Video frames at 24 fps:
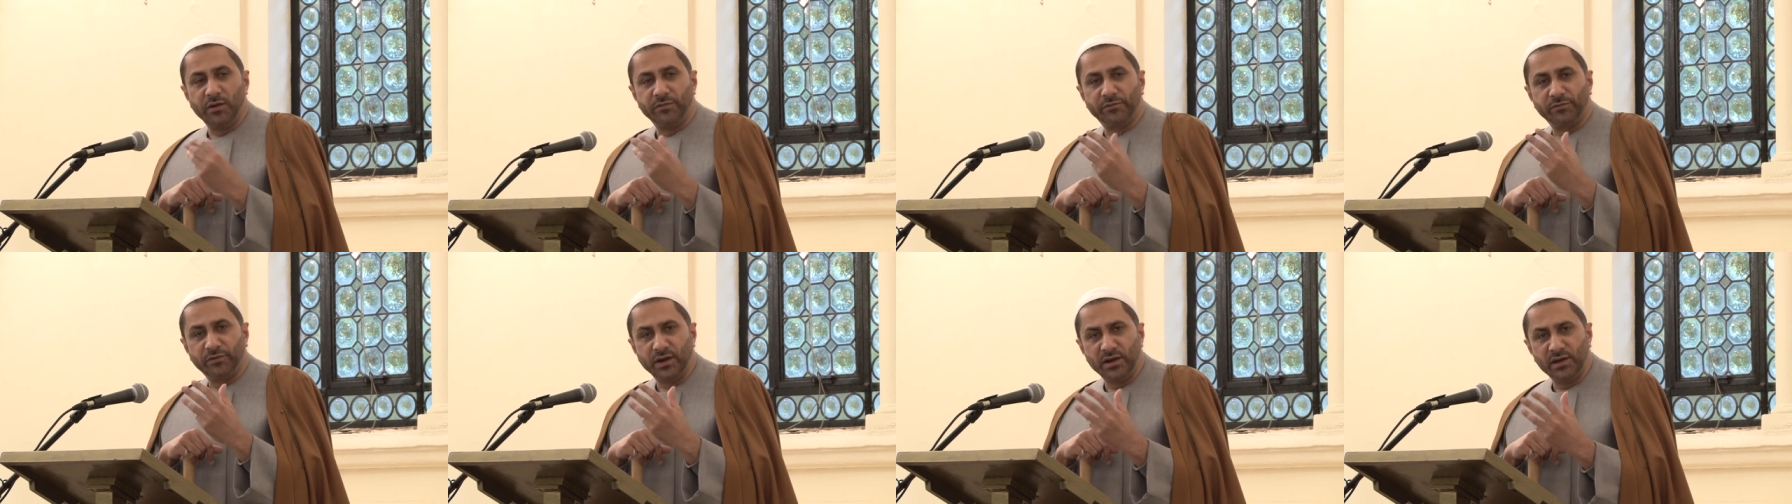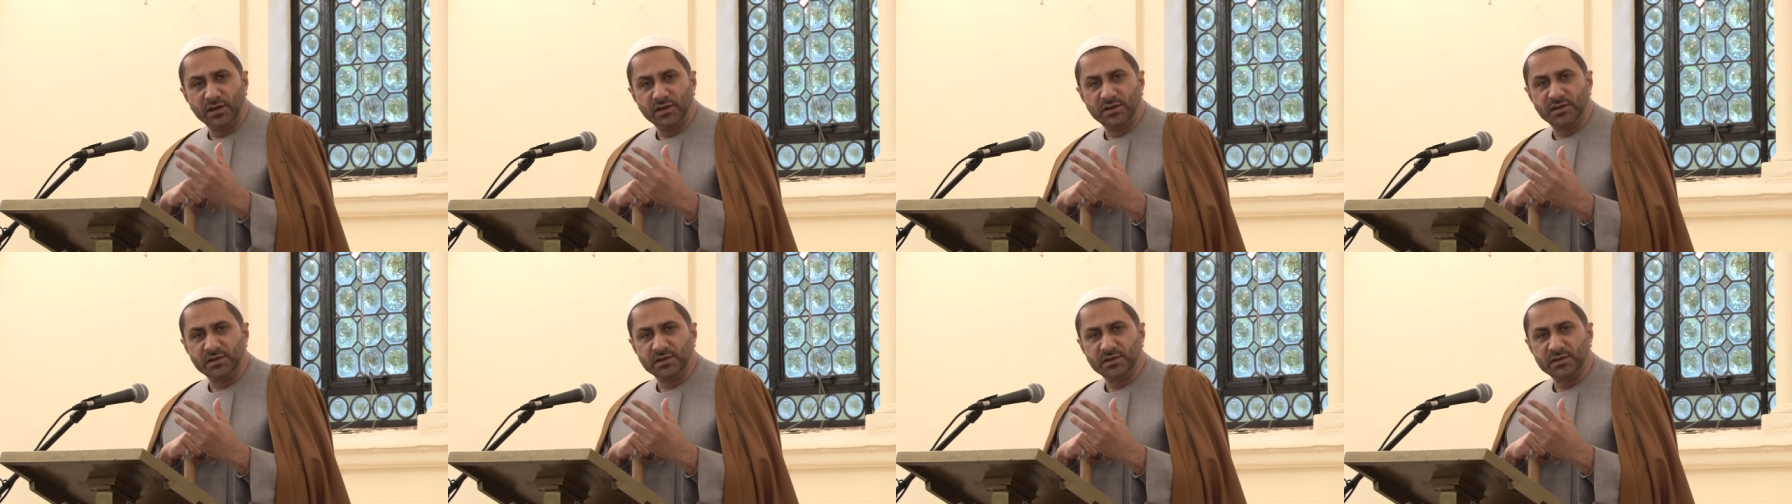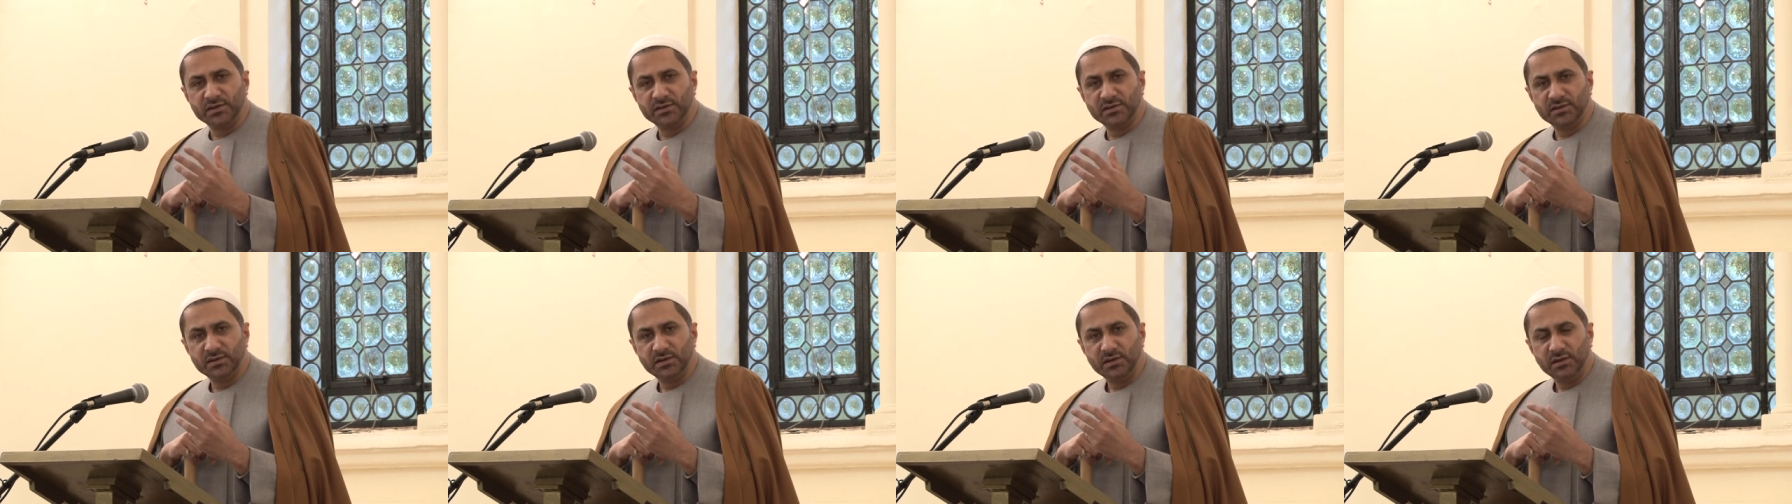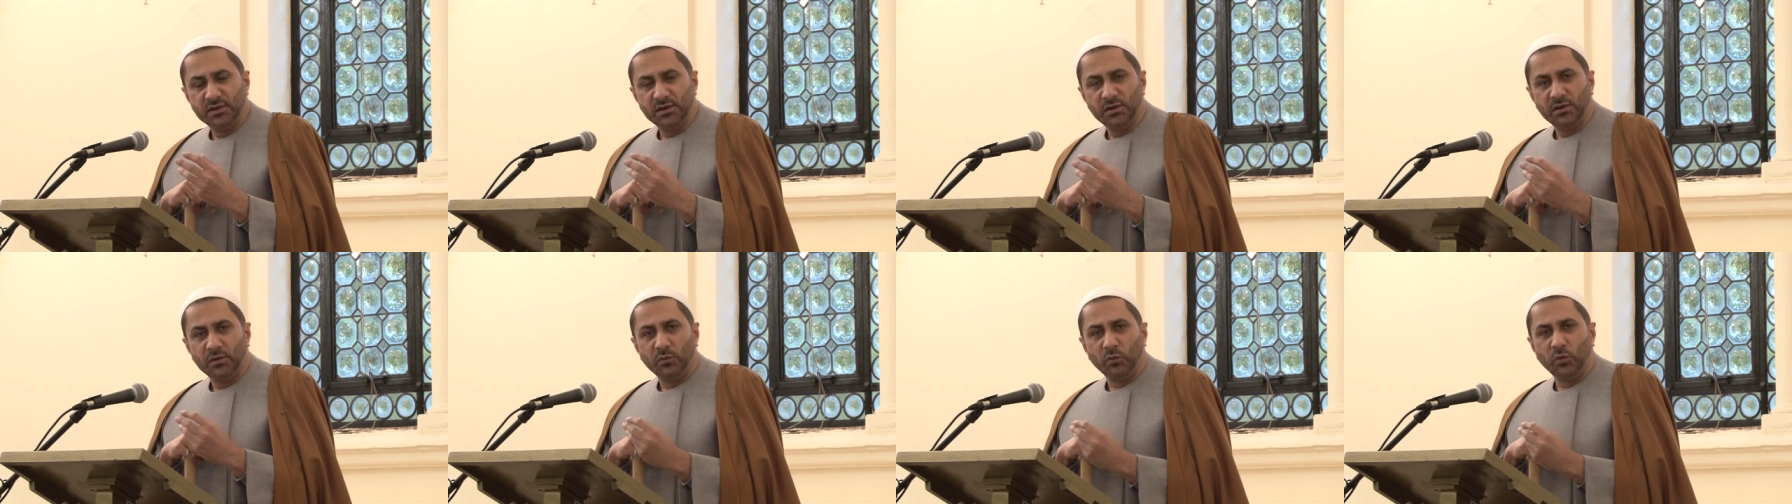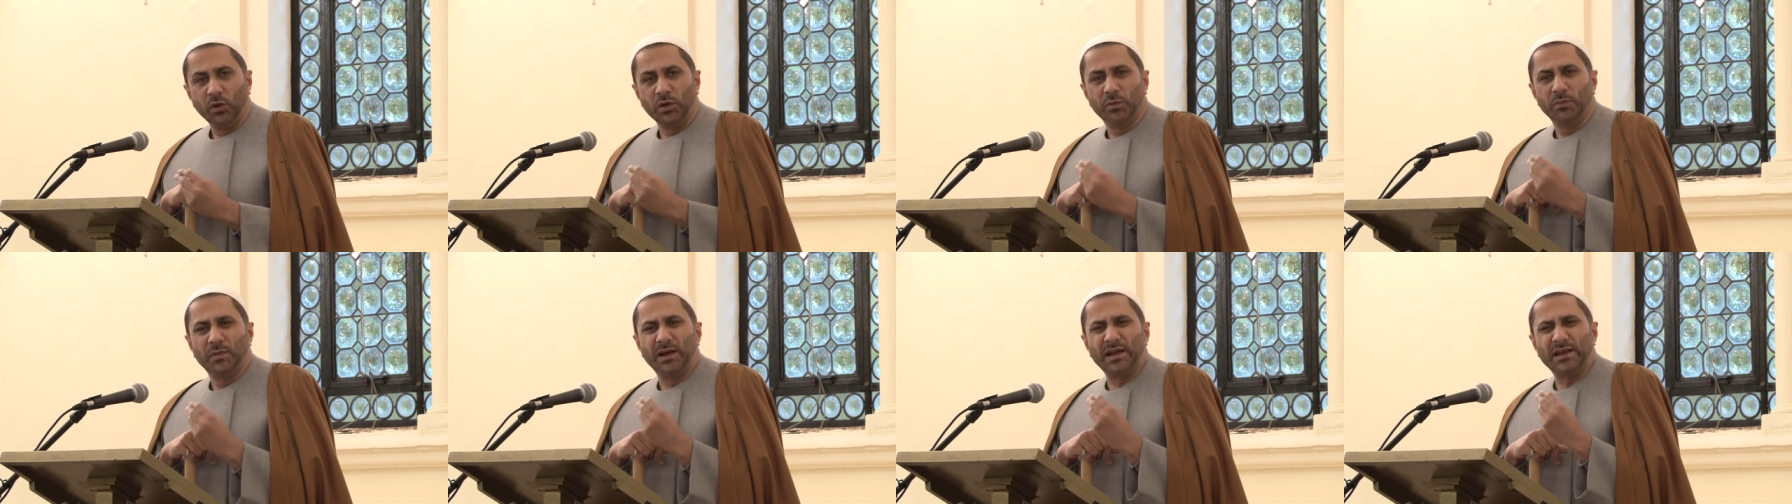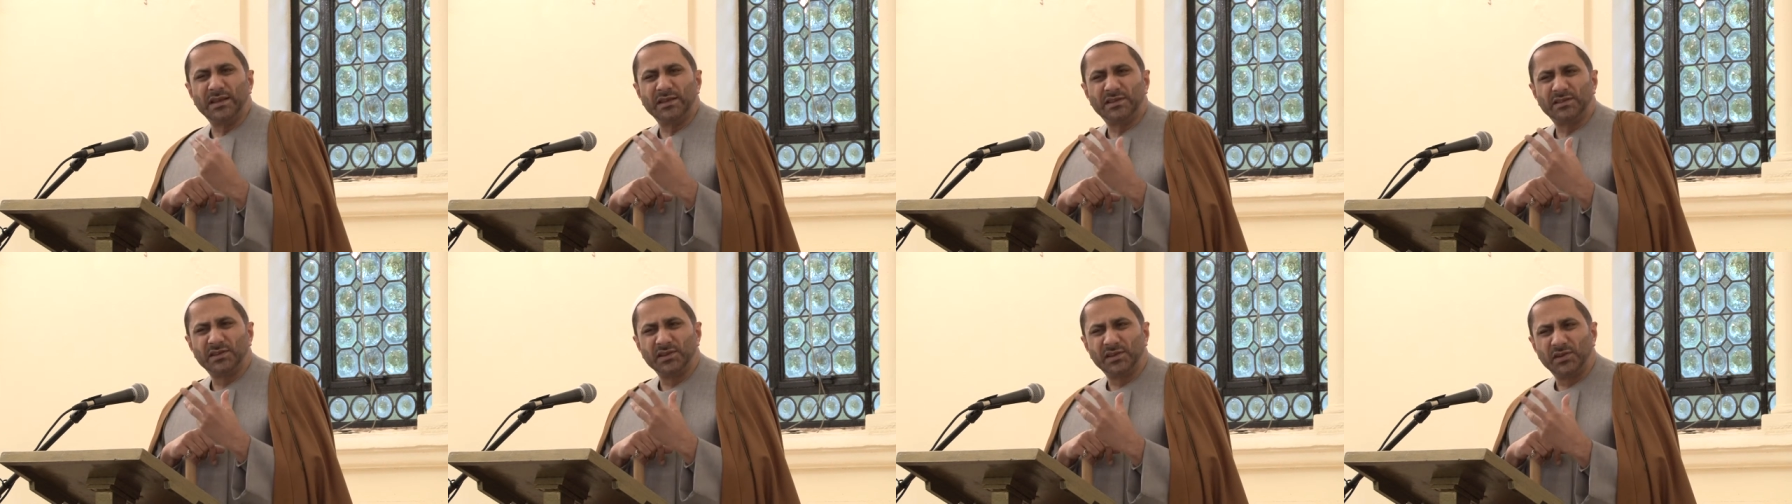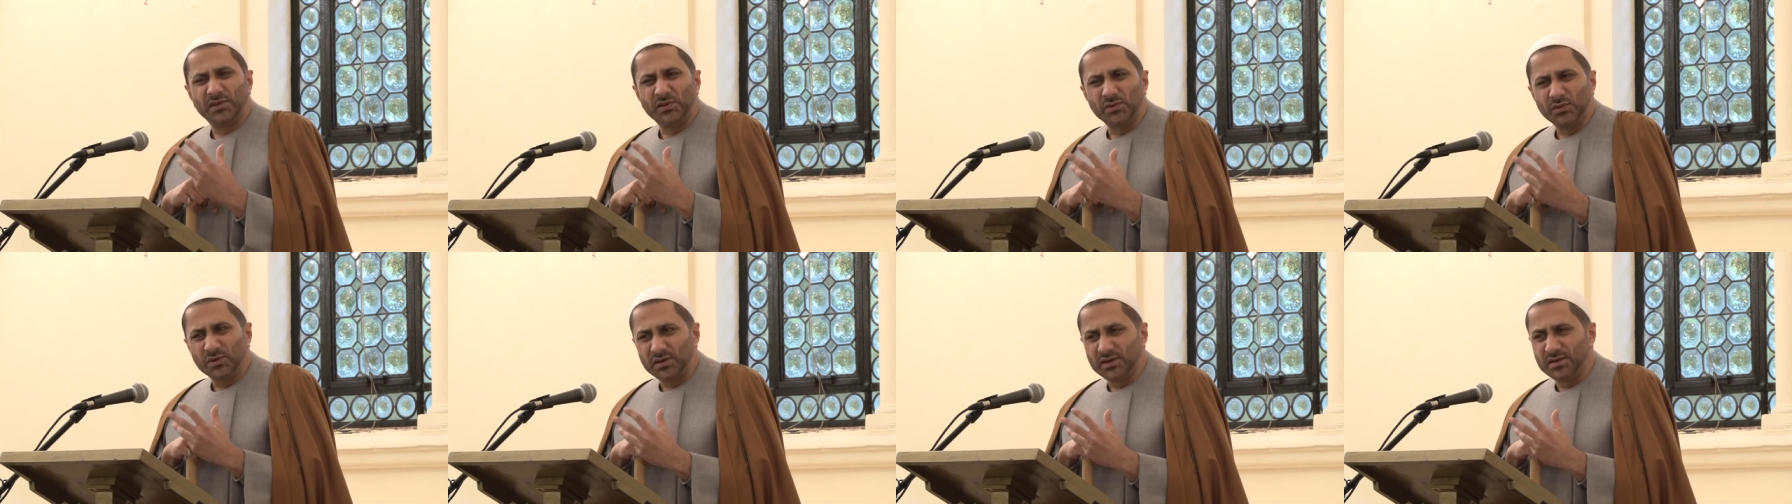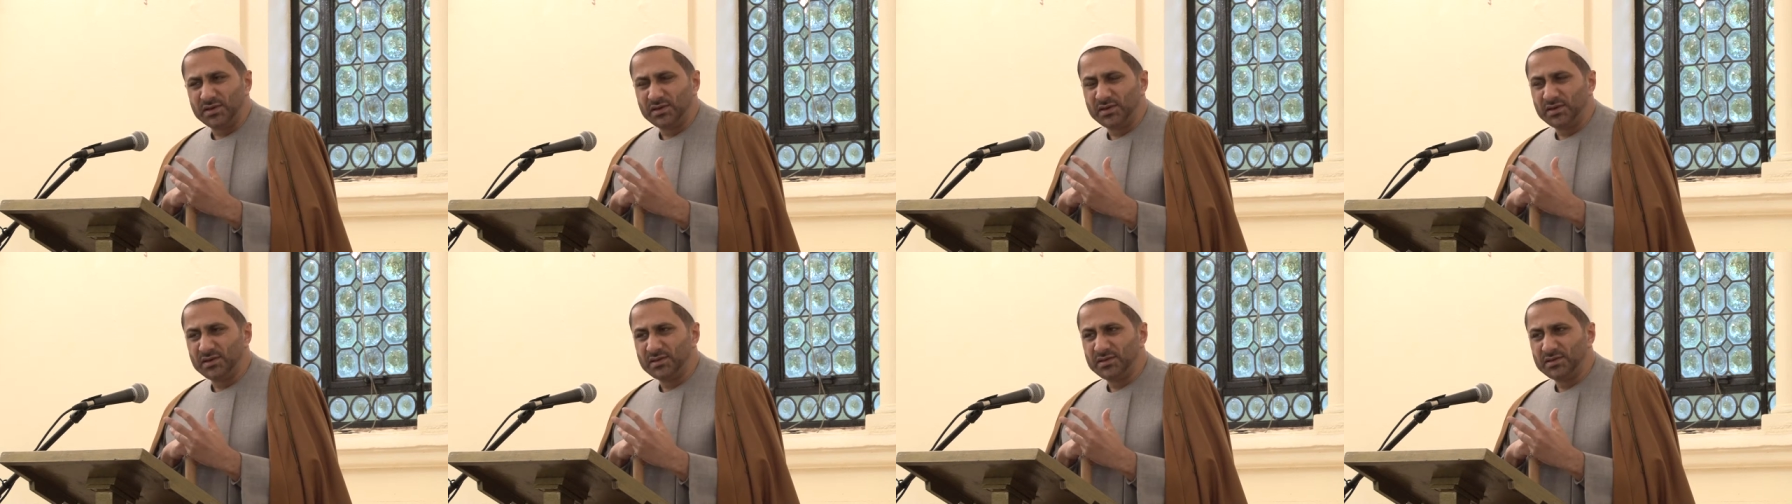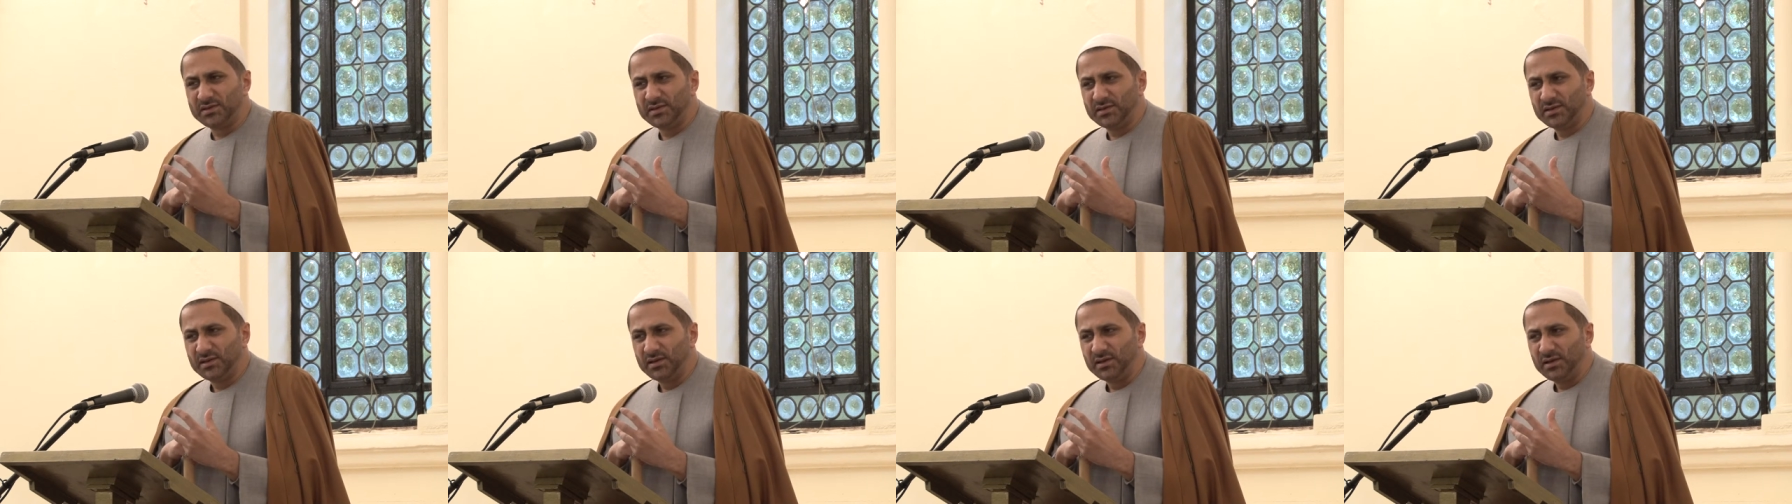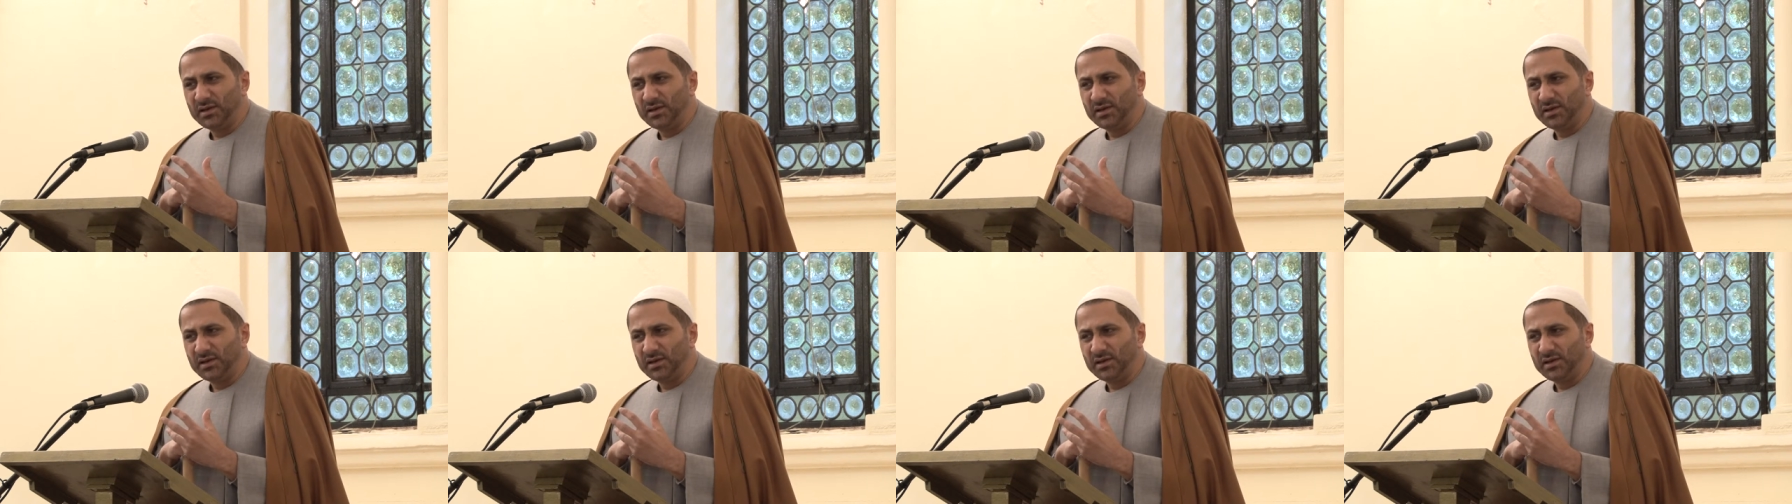frailties, with my insecurities,